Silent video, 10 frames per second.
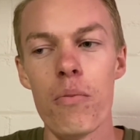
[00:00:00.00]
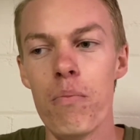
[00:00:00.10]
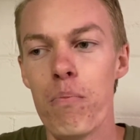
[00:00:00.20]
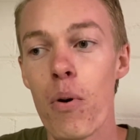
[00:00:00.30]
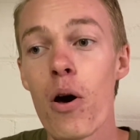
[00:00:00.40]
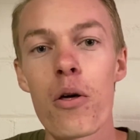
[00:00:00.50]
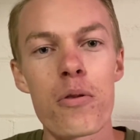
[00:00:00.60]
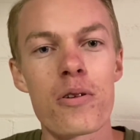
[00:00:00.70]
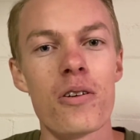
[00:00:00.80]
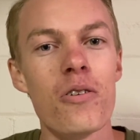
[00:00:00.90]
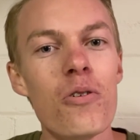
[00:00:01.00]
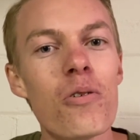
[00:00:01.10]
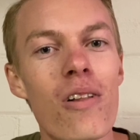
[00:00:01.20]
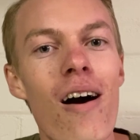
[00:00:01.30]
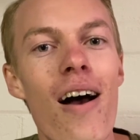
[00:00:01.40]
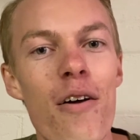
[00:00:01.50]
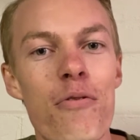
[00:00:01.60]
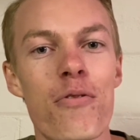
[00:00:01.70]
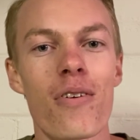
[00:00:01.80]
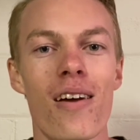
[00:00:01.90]
birth to new
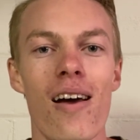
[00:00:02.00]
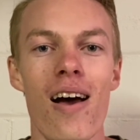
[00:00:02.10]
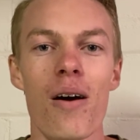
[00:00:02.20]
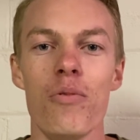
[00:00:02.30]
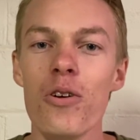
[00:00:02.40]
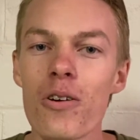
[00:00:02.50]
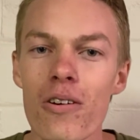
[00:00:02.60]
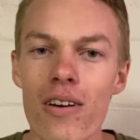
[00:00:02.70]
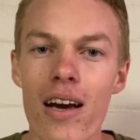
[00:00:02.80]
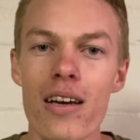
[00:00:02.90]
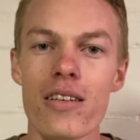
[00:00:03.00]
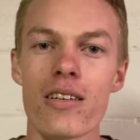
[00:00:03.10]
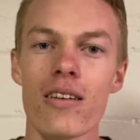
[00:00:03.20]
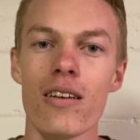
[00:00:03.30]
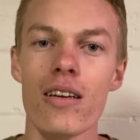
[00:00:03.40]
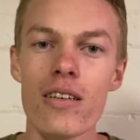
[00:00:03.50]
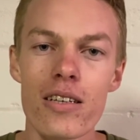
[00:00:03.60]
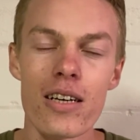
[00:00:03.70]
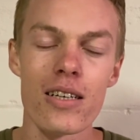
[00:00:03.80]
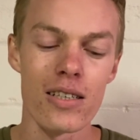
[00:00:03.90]
life, new creation in
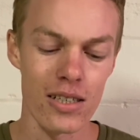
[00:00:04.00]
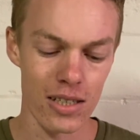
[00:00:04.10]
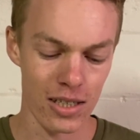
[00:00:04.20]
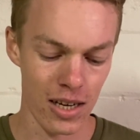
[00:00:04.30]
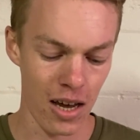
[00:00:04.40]
Jesus.